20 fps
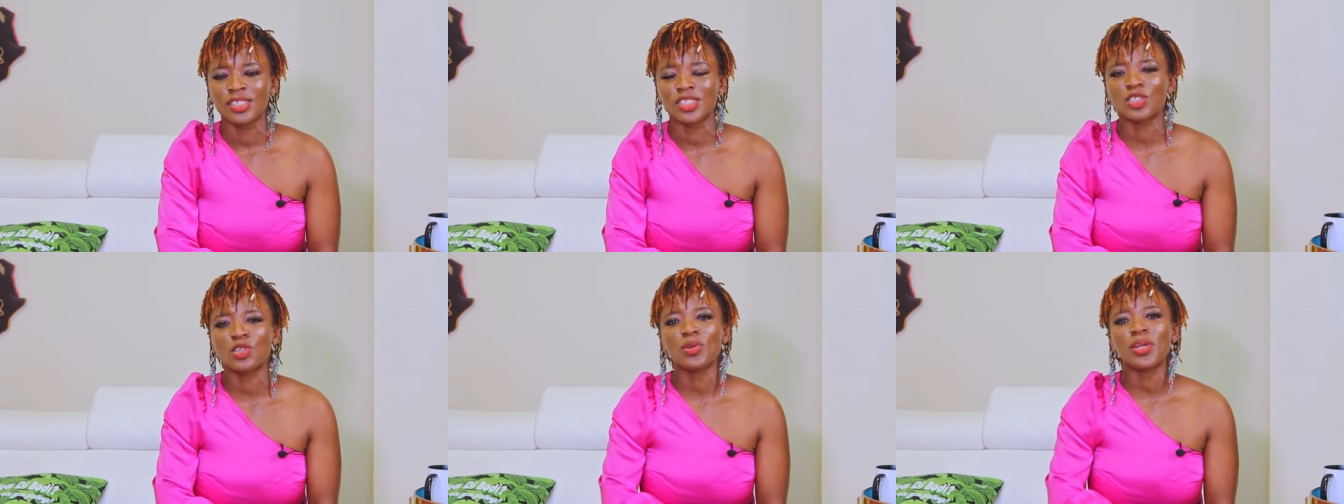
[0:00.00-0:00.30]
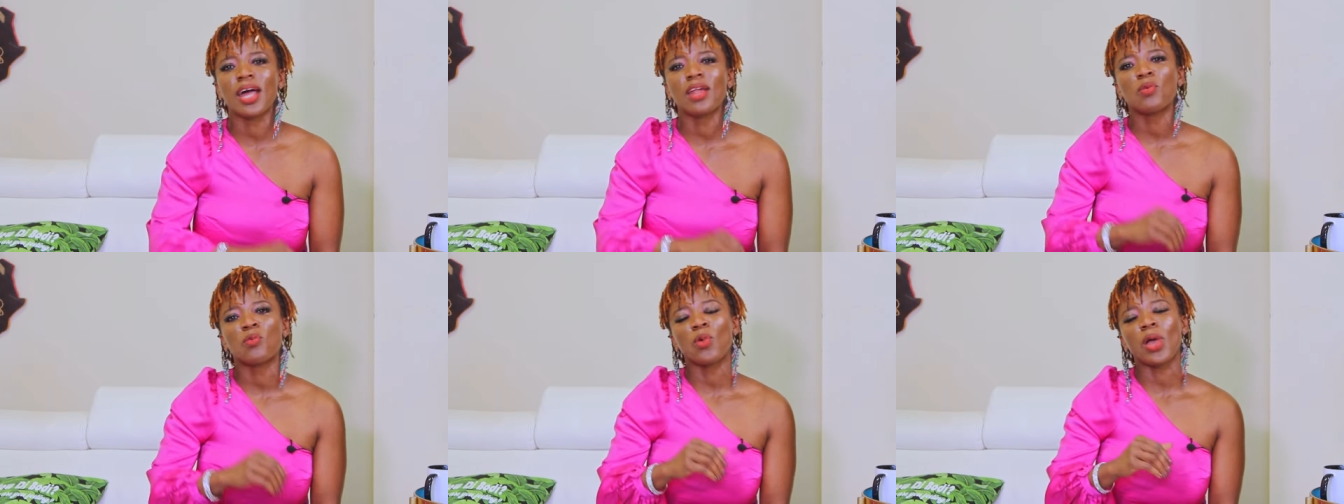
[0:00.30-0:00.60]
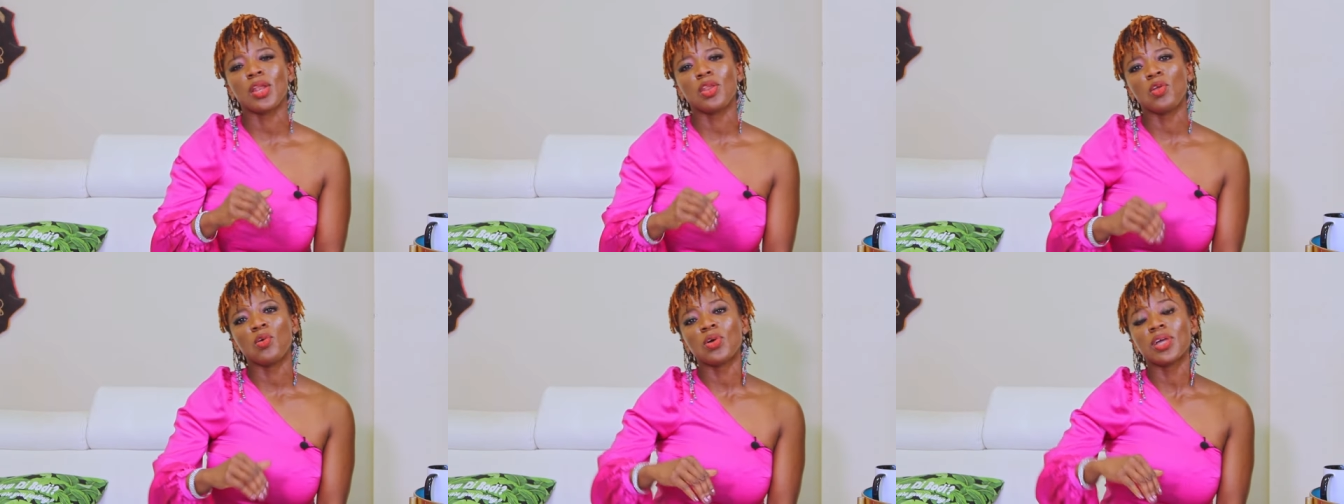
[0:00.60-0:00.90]
So that
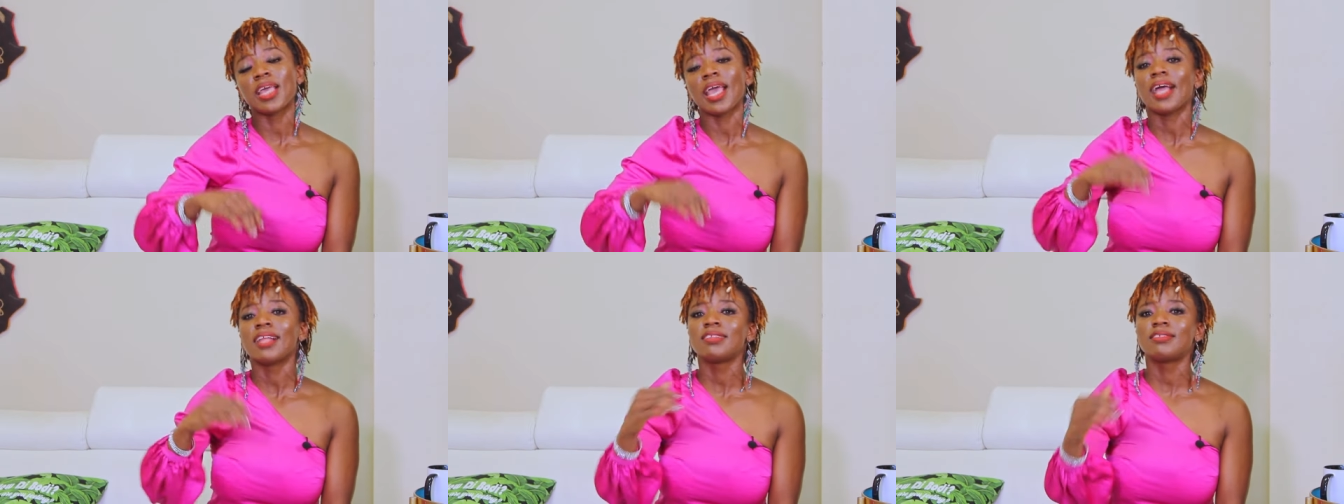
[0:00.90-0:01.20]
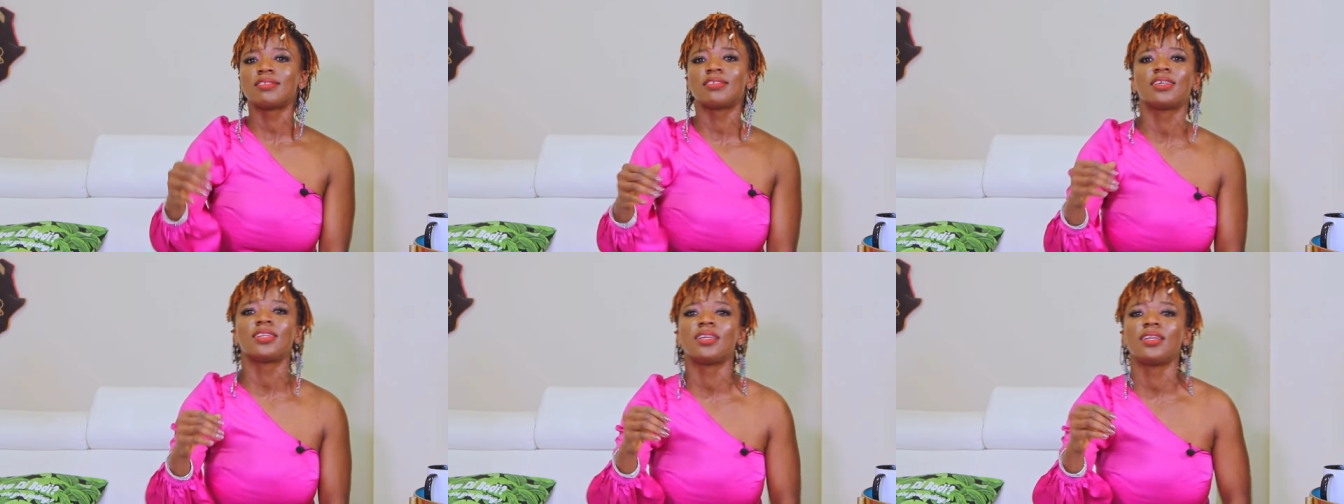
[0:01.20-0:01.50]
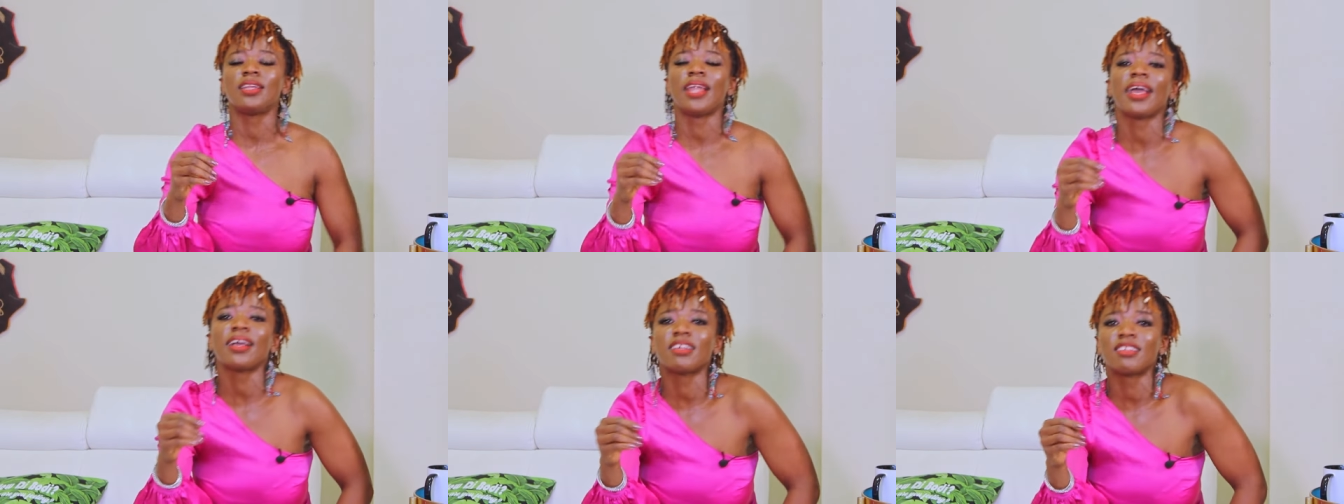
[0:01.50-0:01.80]
when you get to the
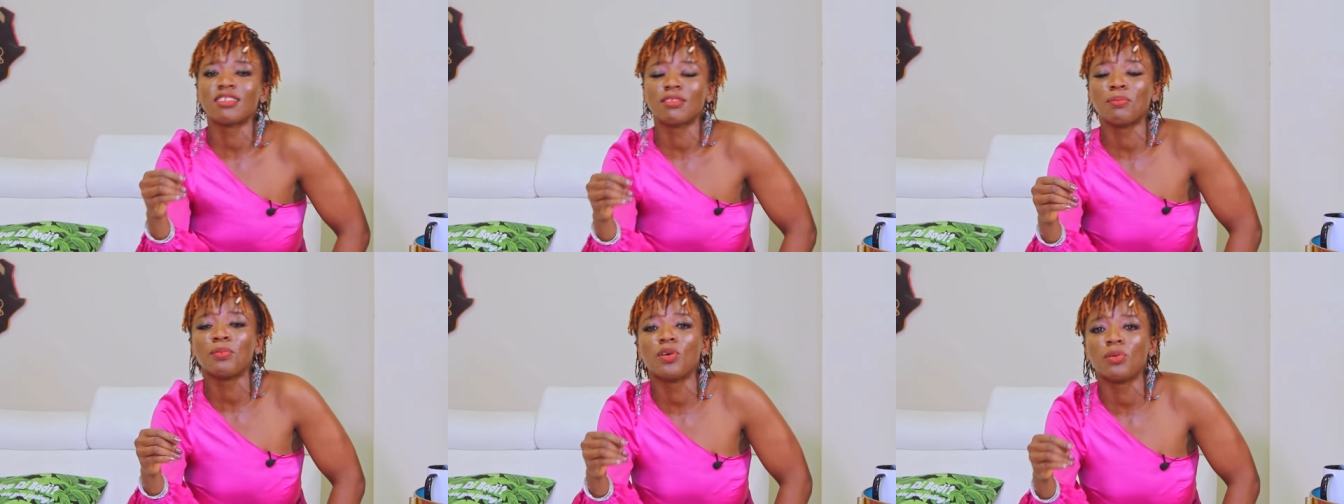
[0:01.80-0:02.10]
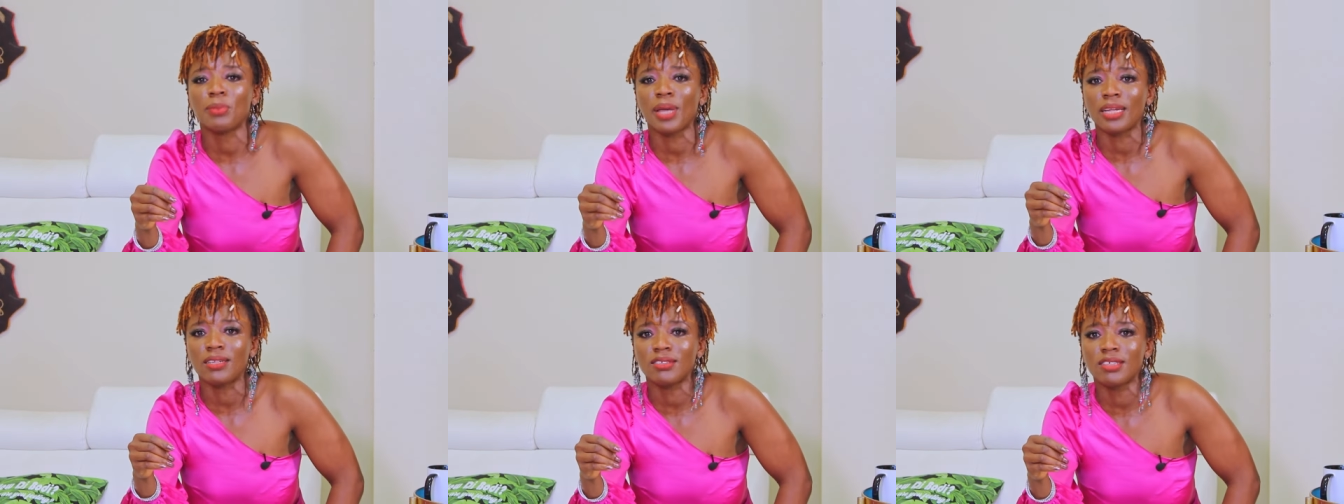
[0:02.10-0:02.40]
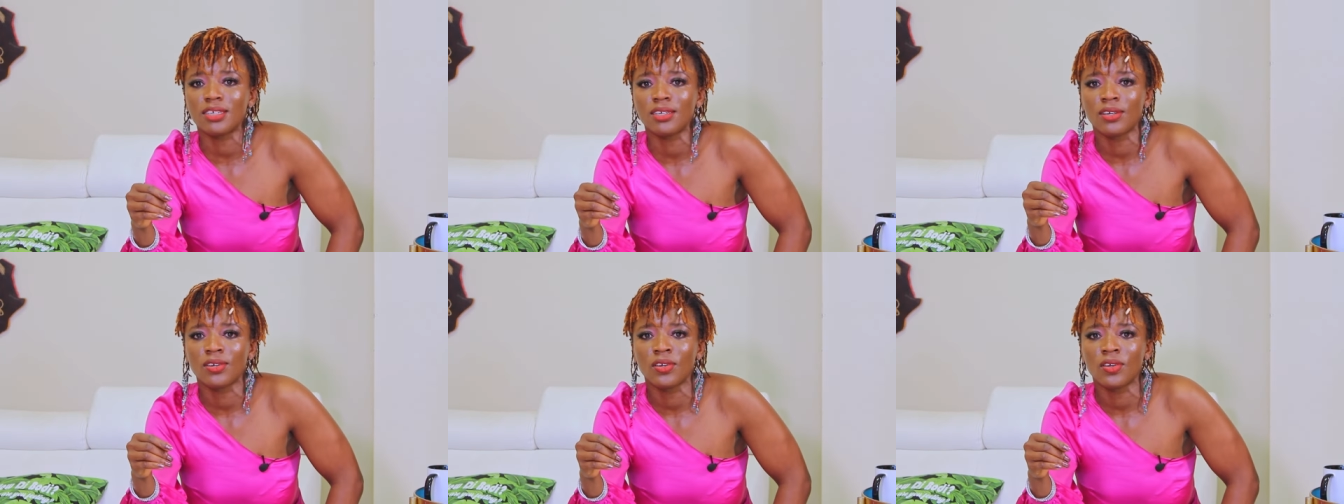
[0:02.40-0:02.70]
next
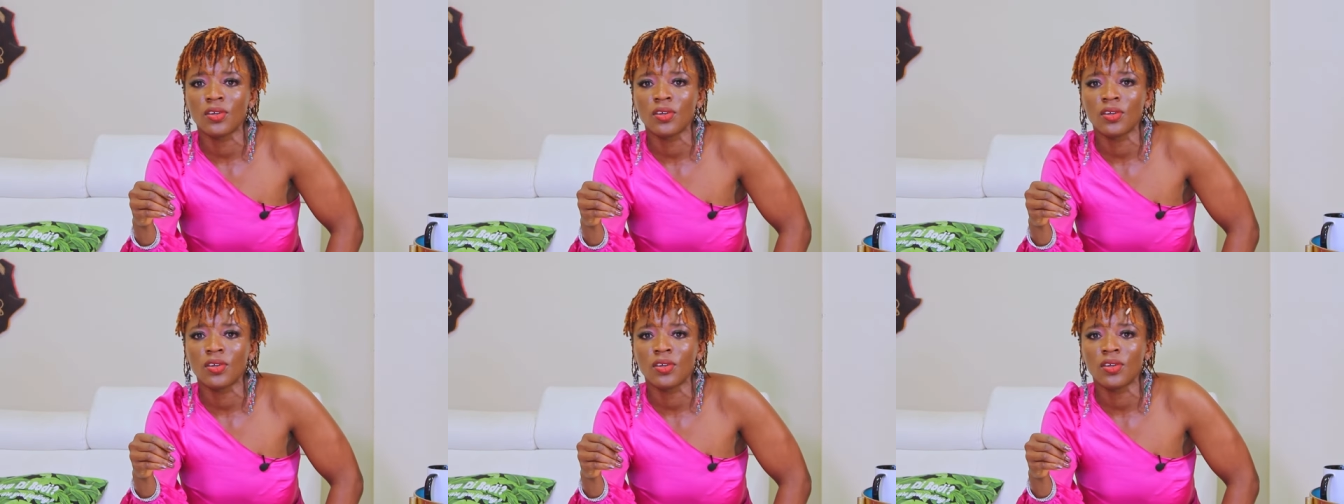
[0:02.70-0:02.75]
moment,